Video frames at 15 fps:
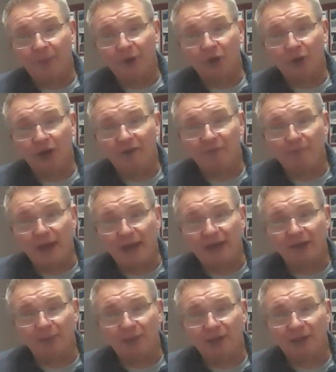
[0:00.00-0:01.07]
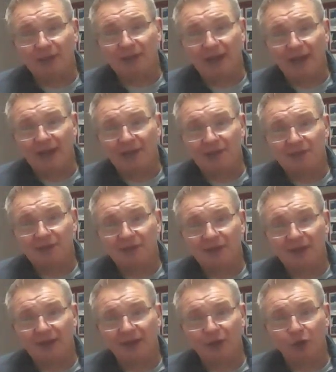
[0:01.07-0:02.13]
You have man-in-the-middle attacks
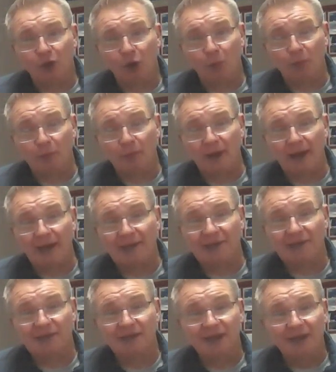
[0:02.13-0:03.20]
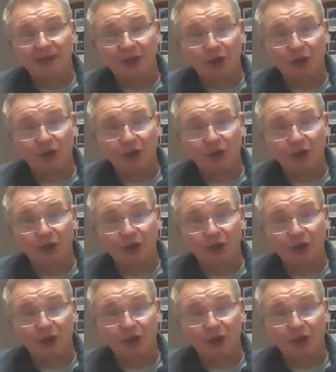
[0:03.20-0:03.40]
that can compromise the